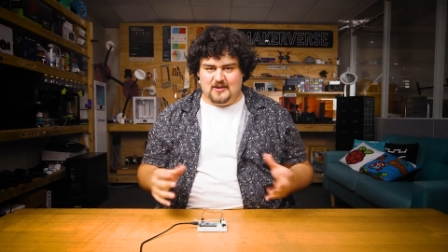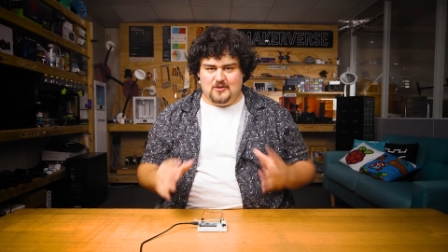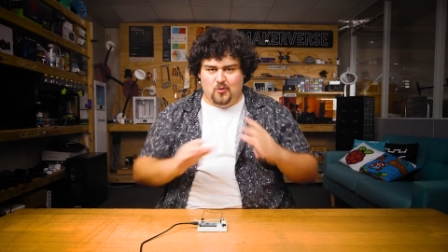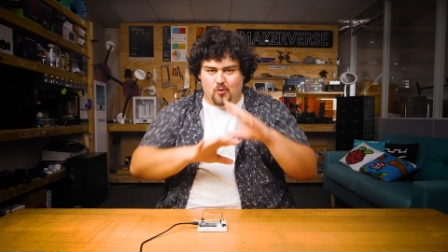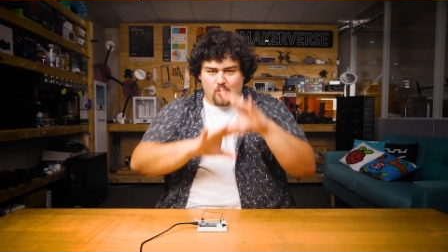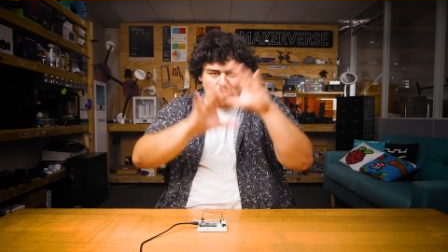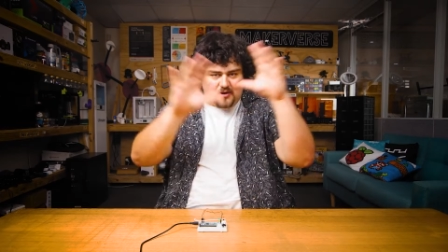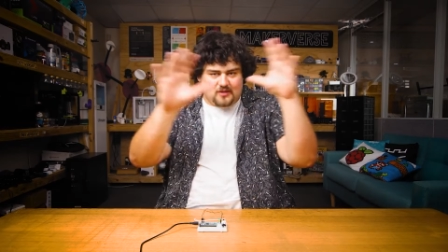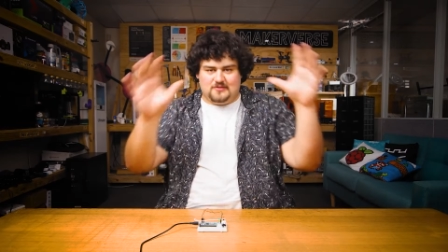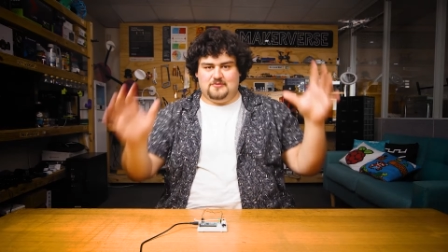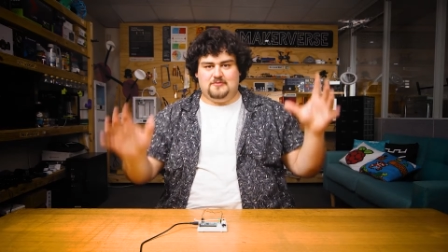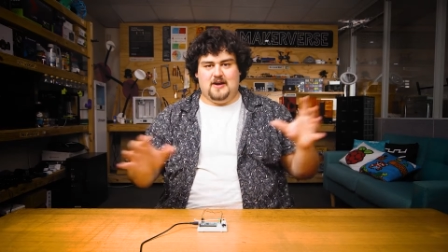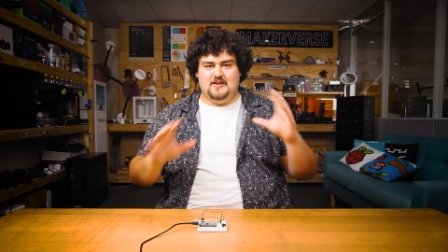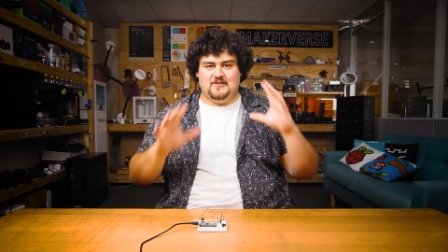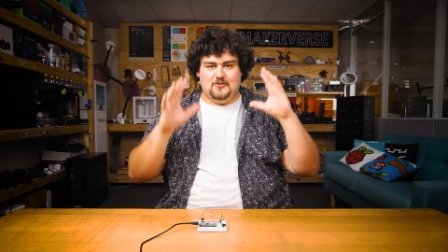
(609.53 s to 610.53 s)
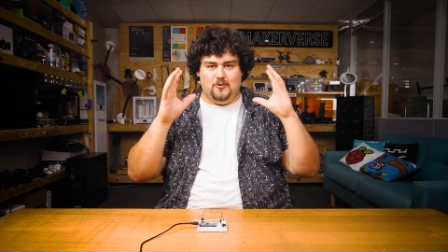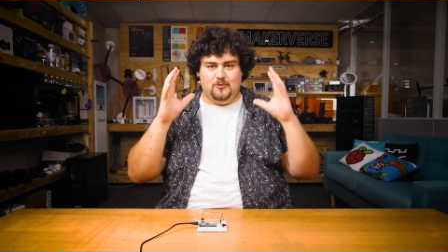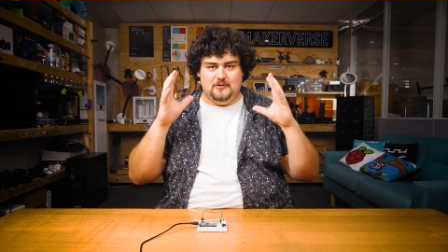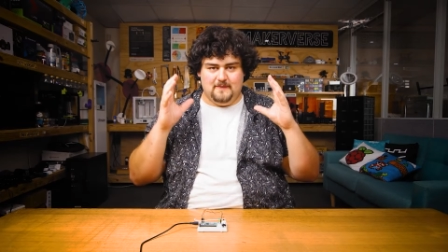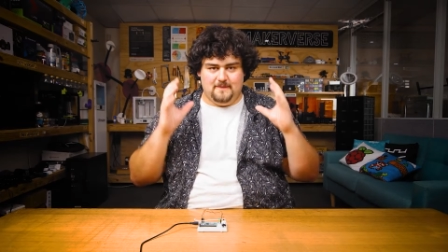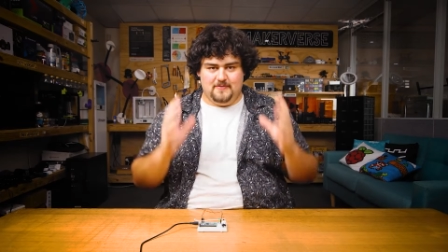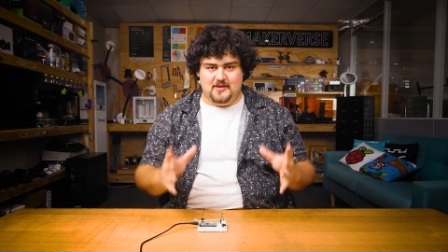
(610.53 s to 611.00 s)
It orchestrates
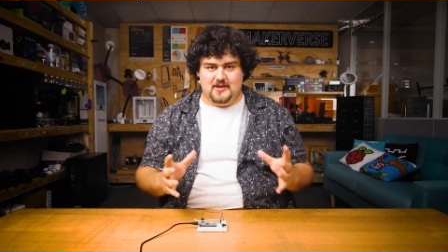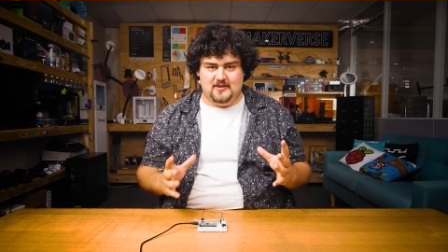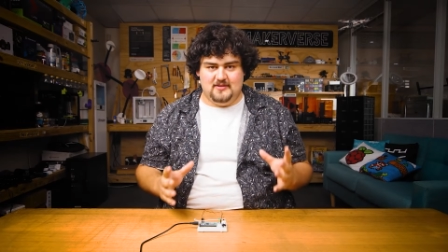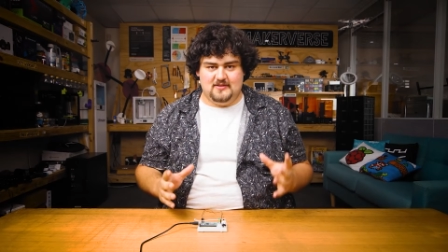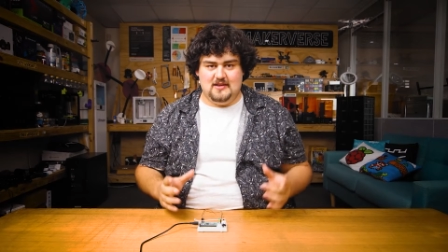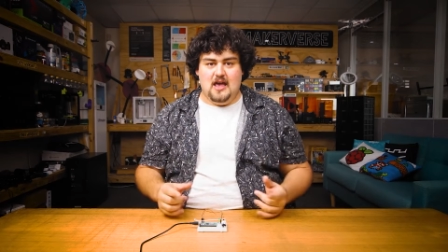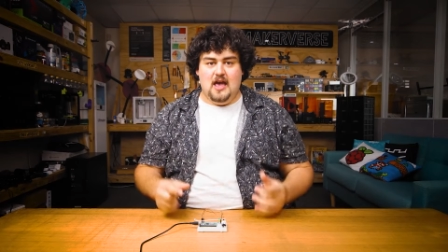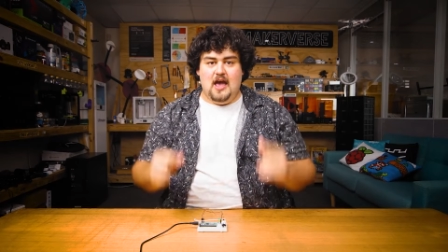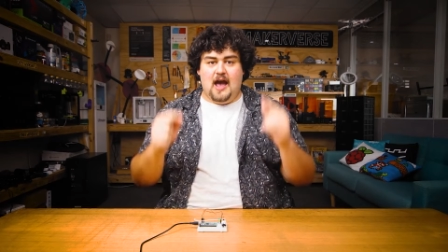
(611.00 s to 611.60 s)
all of these,